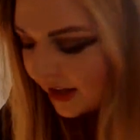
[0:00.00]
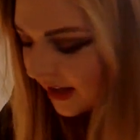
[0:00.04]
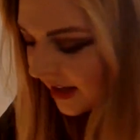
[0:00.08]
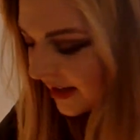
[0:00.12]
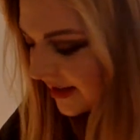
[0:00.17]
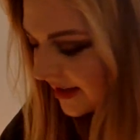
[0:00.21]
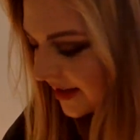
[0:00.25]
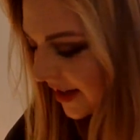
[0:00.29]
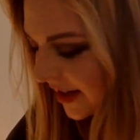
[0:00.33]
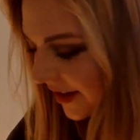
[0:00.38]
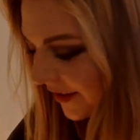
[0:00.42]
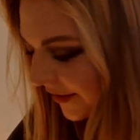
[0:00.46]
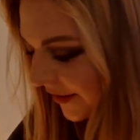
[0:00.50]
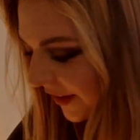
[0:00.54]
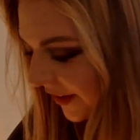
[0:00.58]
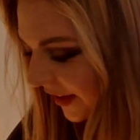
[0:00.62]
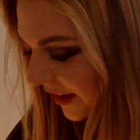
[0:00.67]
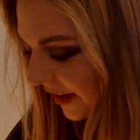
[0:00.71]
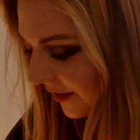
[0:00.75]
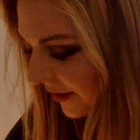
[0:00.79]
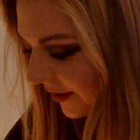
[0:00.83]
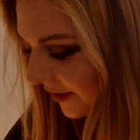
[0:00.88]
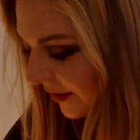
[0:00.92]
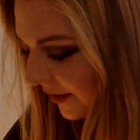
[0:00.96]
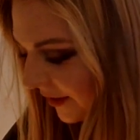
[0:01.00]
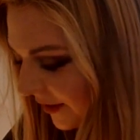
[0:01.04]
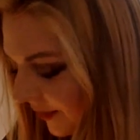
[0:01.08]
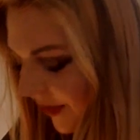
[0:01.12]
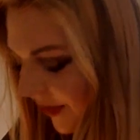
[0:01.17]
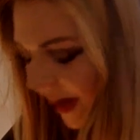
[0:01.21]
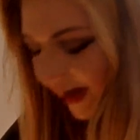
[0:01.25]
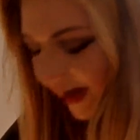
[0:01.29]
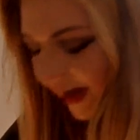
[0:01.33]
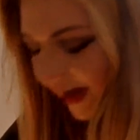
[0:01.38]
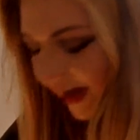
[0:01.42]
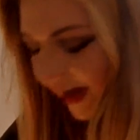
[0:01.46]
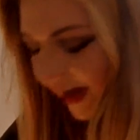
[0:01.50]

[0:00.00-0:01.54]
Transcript: and stuff like I